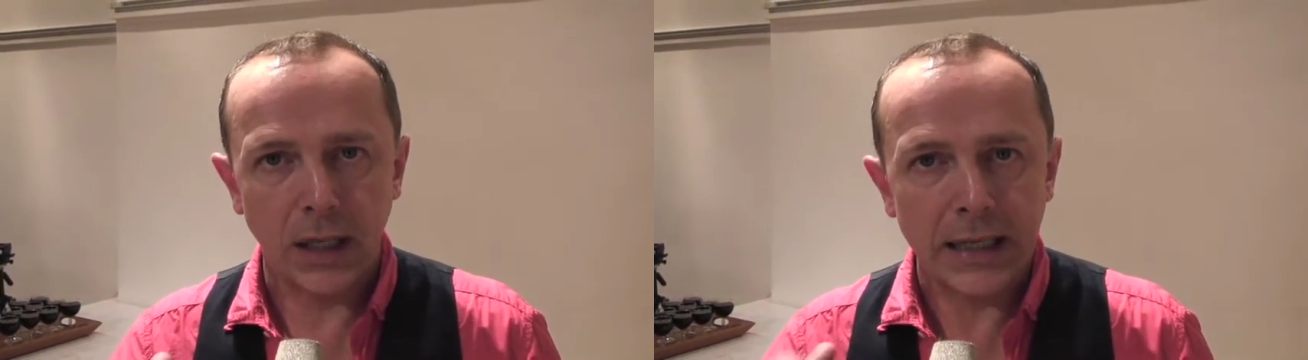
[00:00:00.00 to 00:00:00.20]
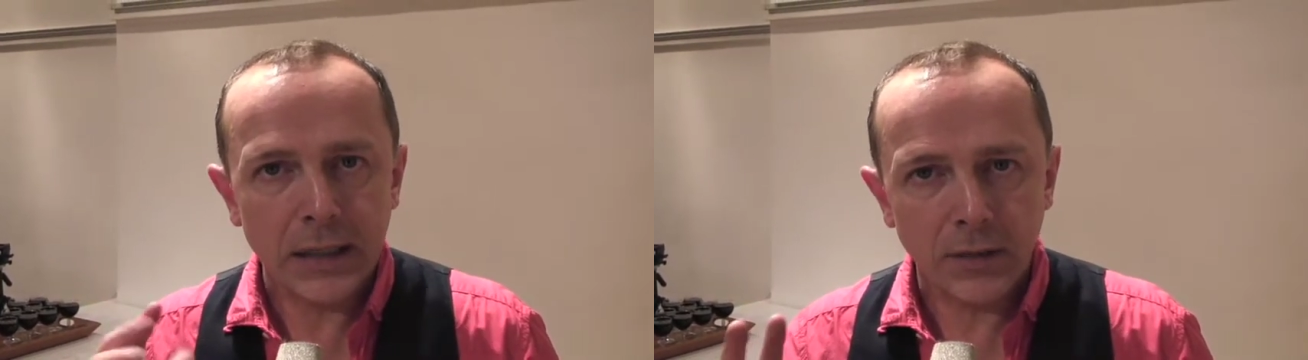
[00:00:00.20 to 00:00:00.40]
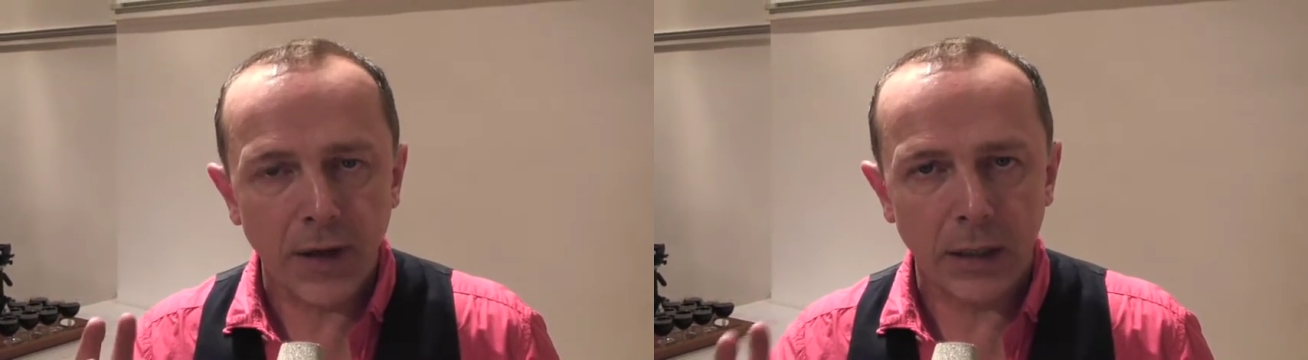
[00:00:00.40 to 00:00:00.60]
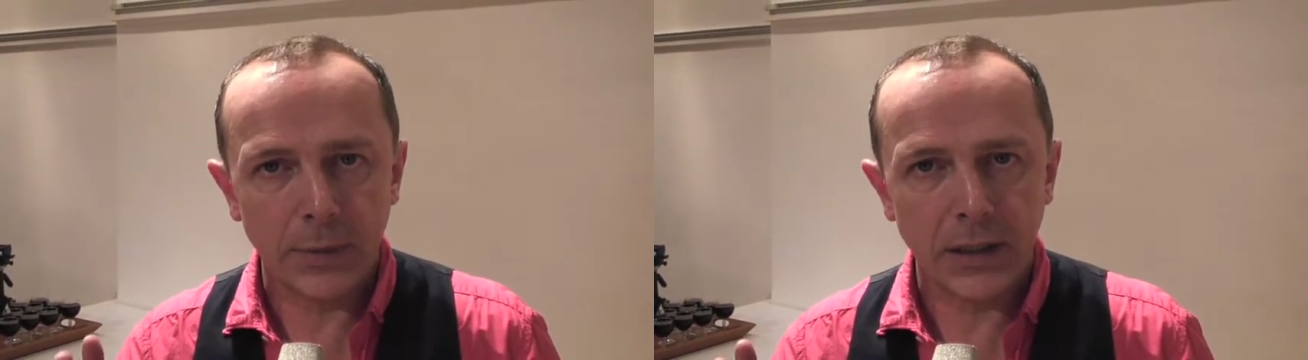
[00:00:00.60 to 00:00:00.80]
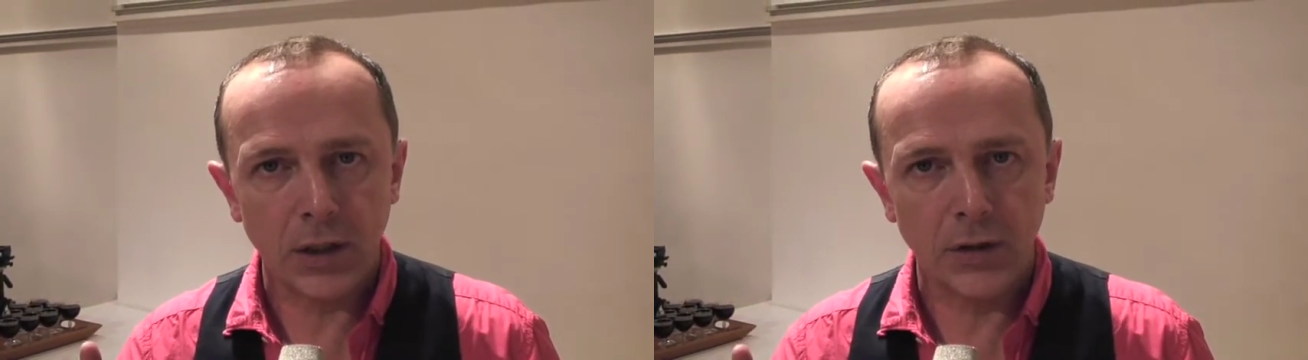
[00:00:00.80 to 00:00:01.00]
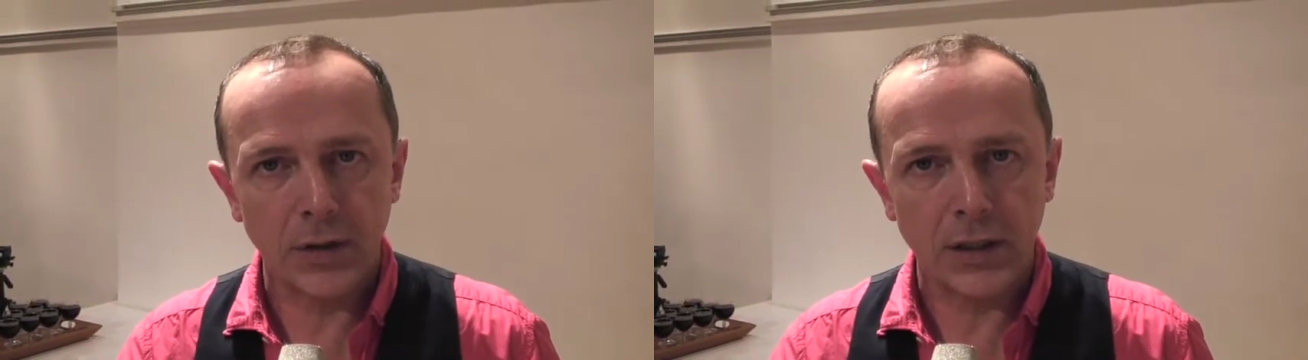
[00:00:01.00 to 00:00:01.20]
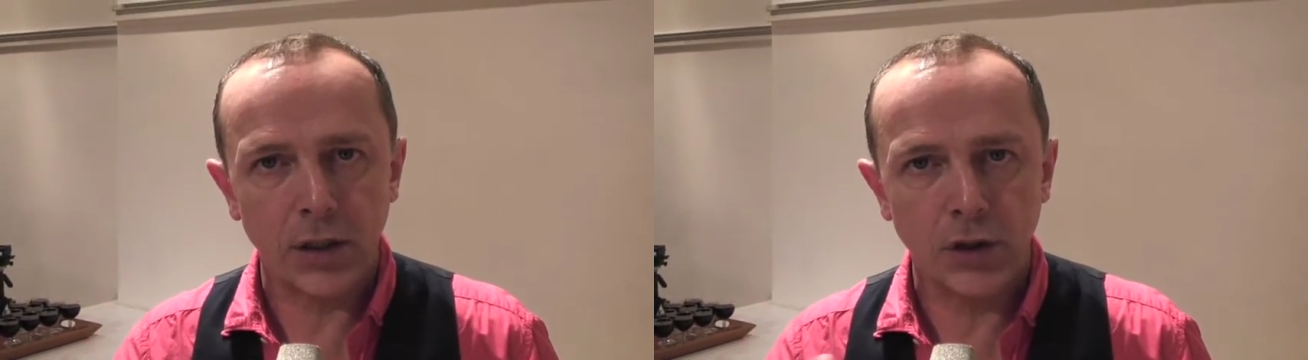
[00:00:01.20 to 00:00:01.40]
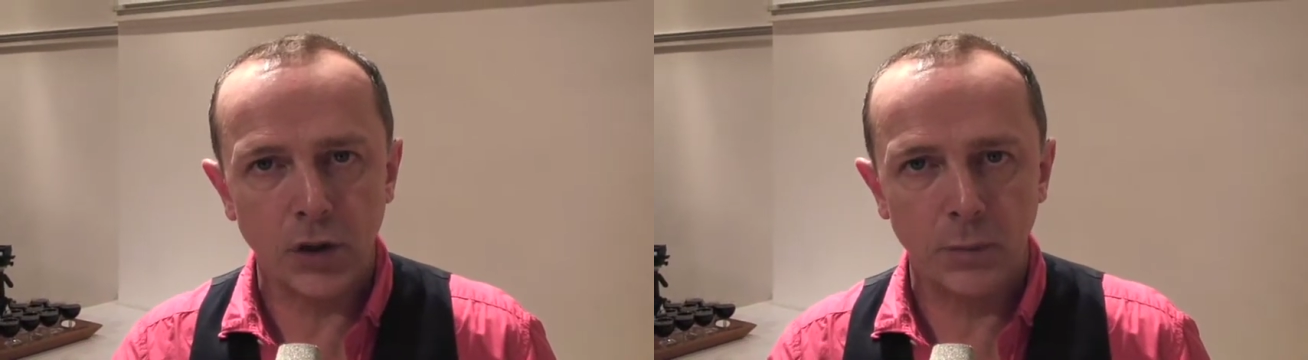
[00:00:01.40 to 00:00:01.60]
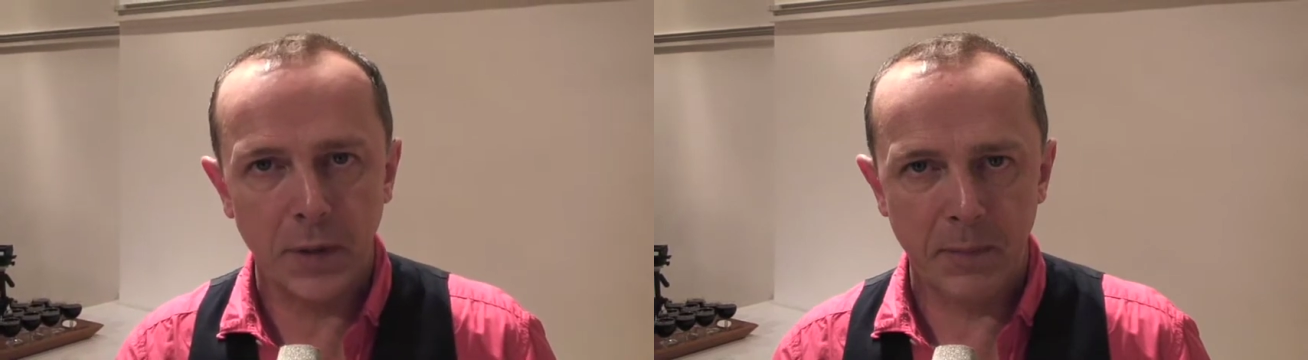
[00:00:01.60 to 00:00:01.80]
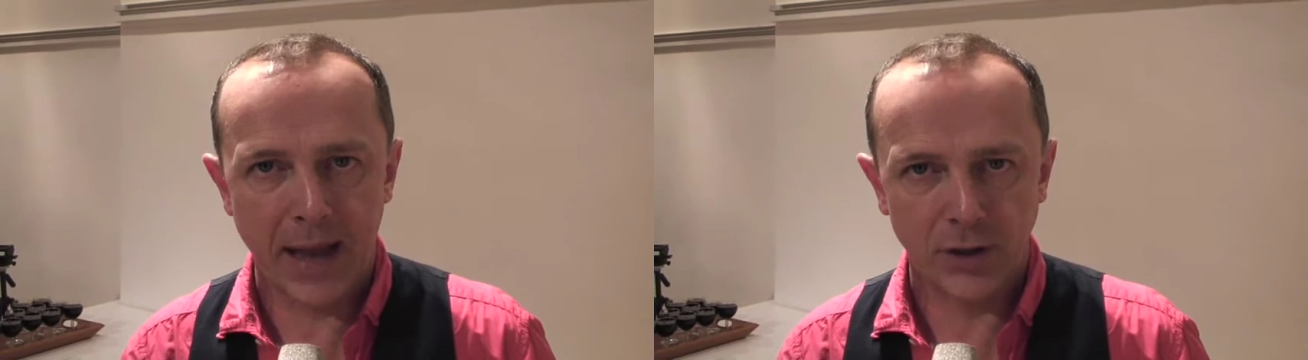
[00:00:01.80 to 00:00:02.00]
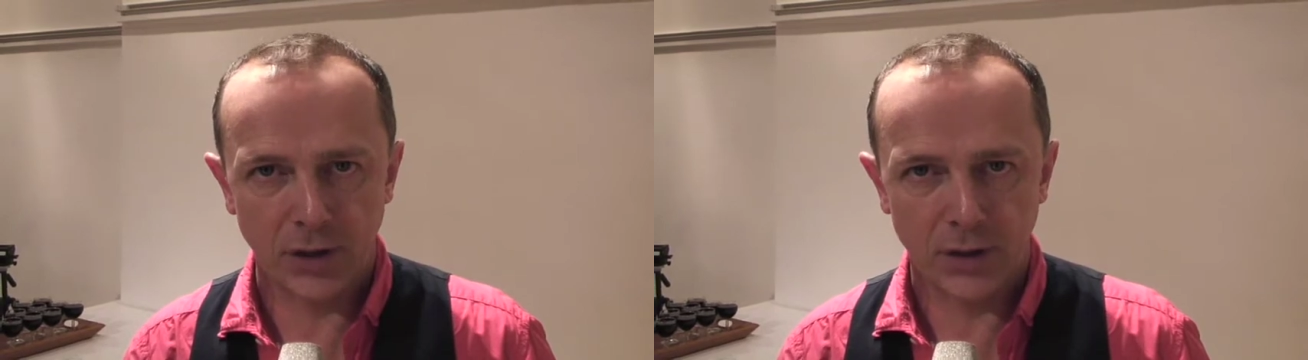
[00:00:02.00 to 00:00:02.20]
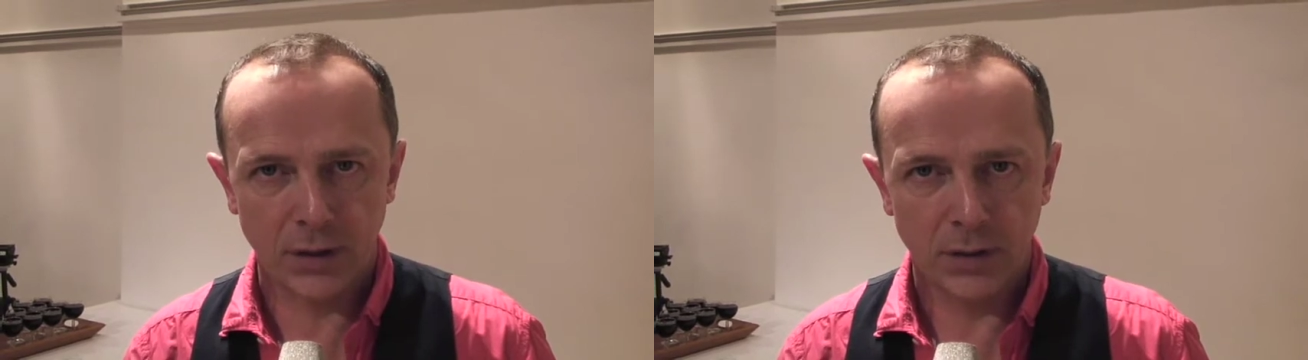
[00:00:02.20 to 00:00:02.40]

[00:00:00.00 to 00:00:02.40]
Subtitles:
in developing countries should be measured.